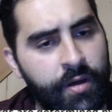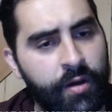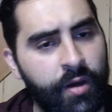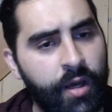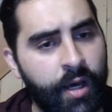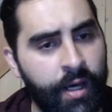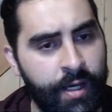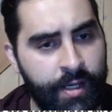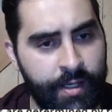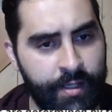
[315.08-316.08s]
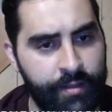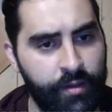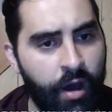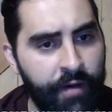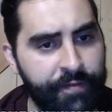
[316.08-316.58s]

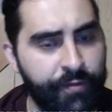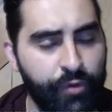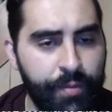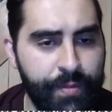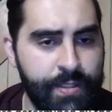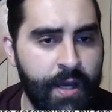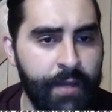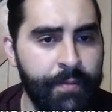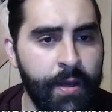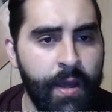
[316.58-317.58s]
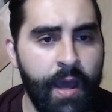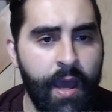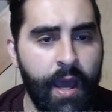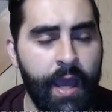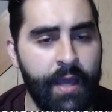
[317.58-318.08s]
off of Wumpa time,
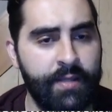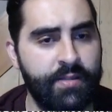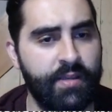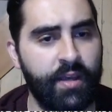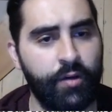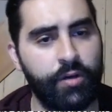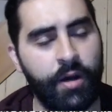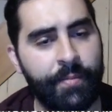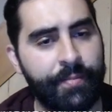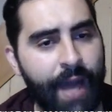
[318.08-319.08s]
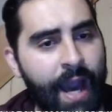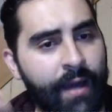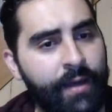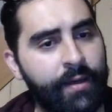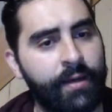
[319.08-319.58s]
and it'll come
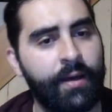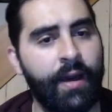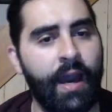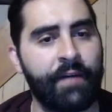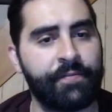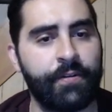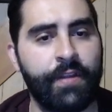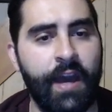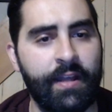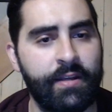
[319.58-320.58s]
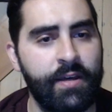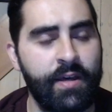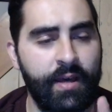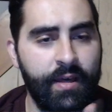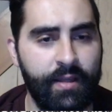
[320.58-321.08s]
back after that.
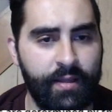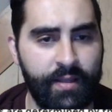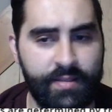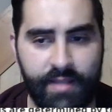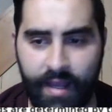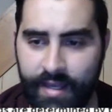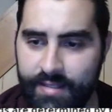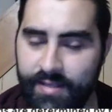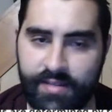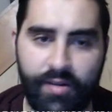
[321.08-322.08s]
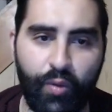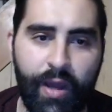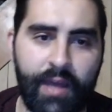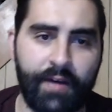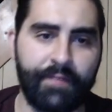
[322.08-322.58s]
I guess it's the
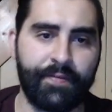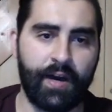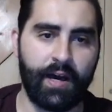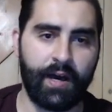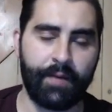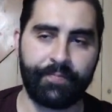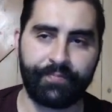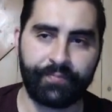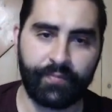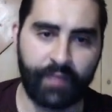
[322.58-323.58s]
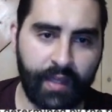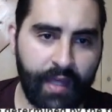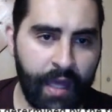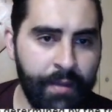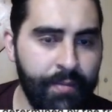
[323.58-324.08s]
way of the
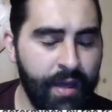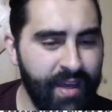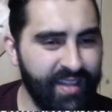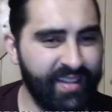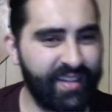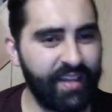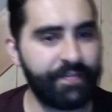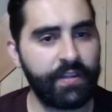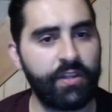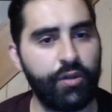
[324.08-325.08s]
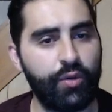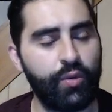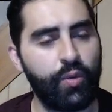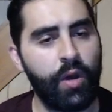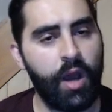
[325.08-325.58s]
game giving
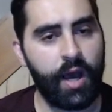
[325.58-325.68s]
you a